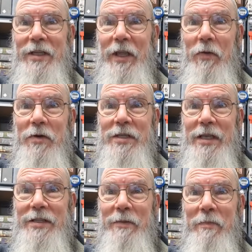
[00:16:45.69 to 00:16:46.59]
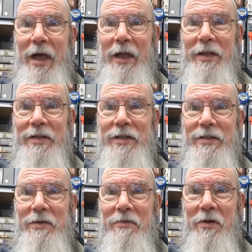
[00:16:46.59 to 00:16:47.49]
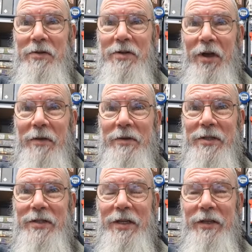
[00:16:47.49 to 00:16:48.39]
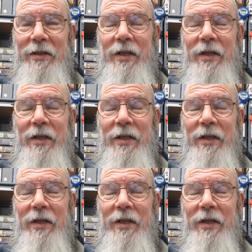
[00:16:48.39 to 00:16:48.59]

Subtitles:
He always has to bark at just the wrong time, doesn't he?